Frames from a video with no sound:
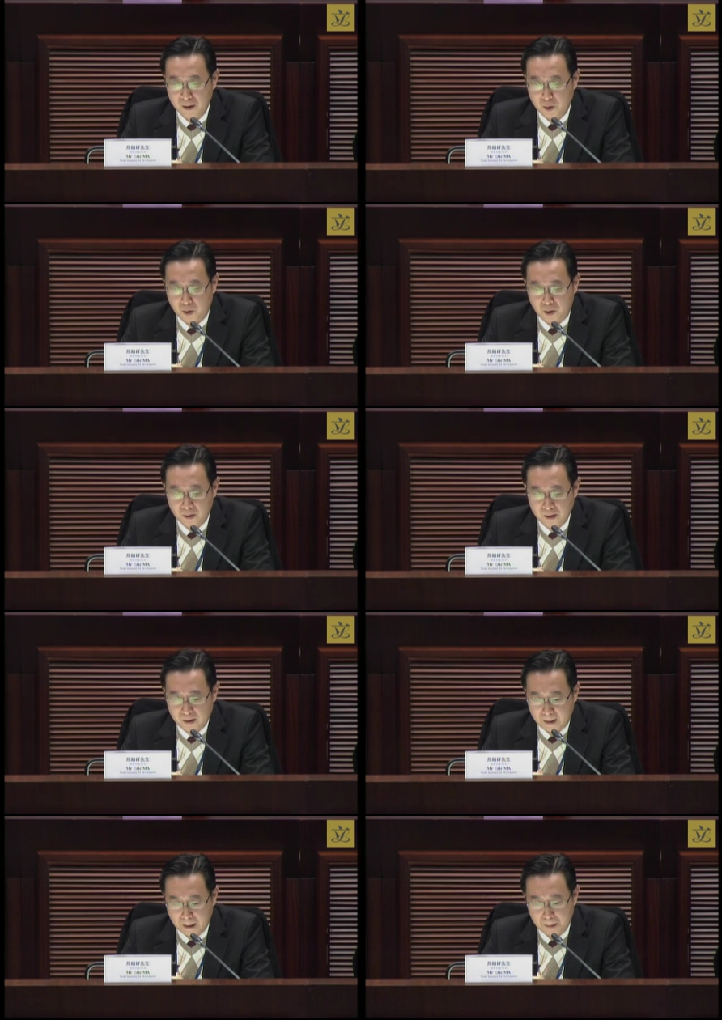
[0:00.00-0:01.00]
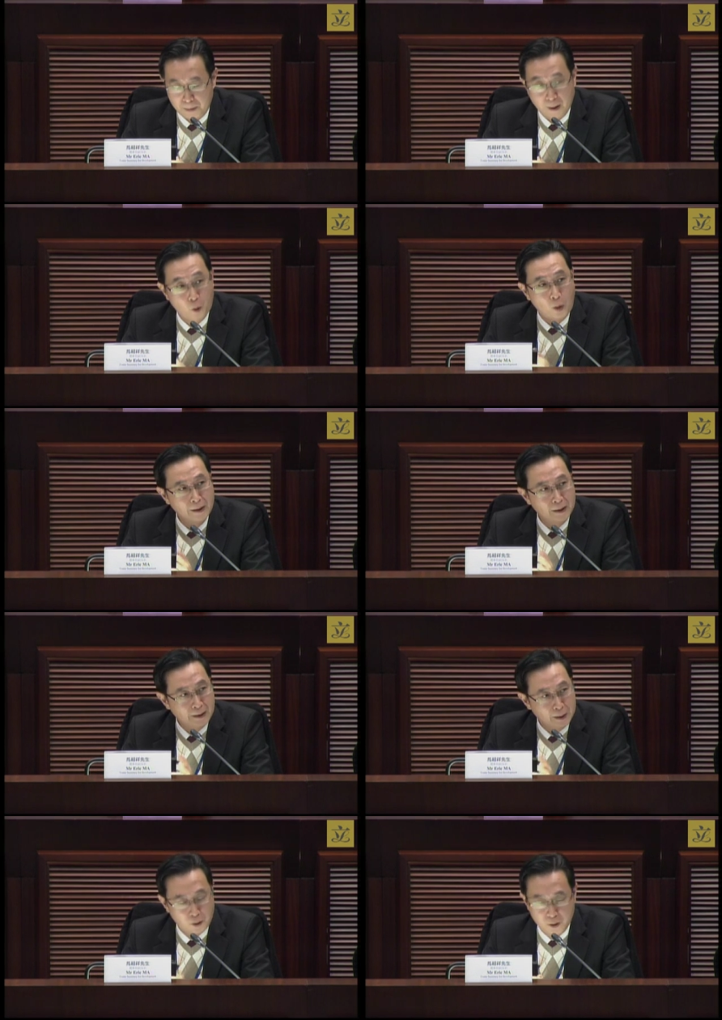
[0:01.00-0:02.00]
For some, the owners may
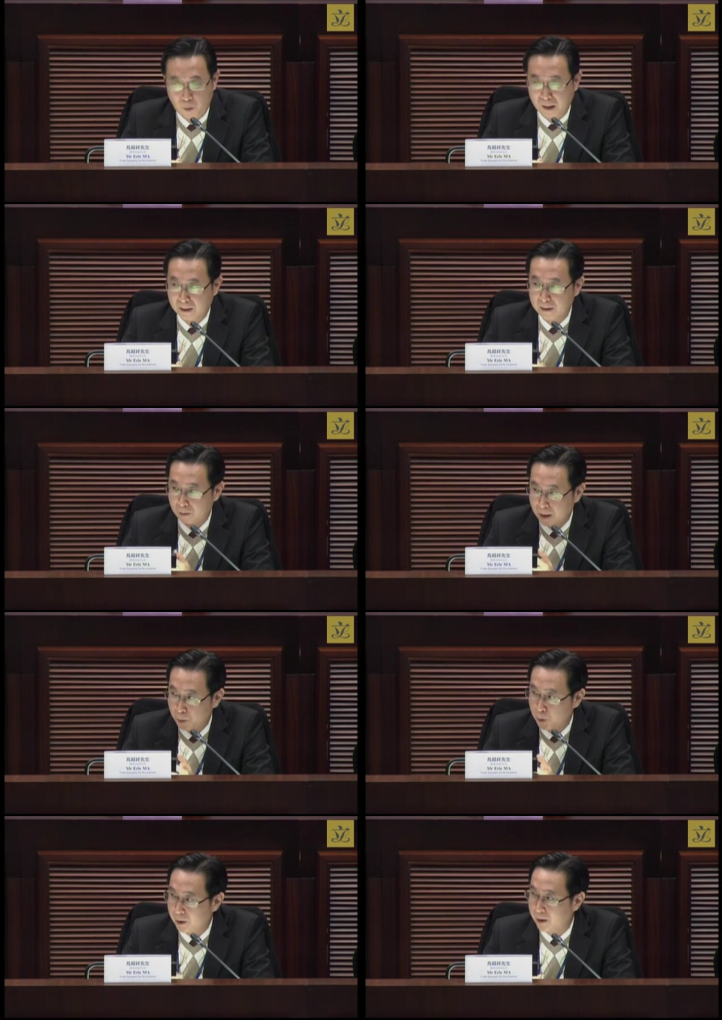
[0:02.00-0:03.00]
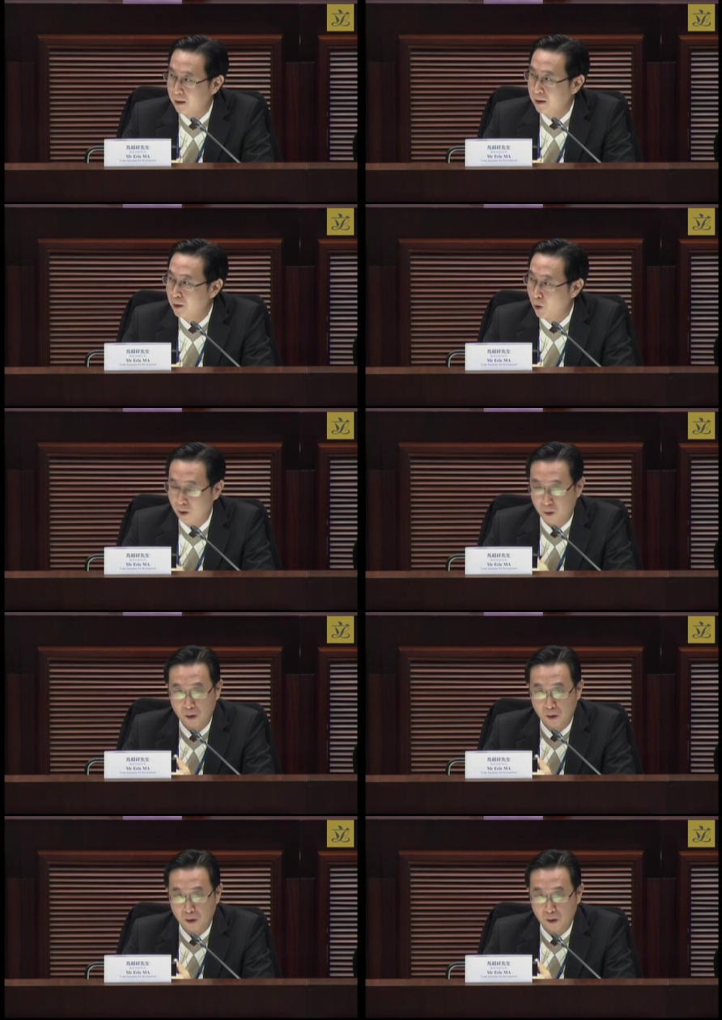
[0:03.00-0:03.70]
think that uh, I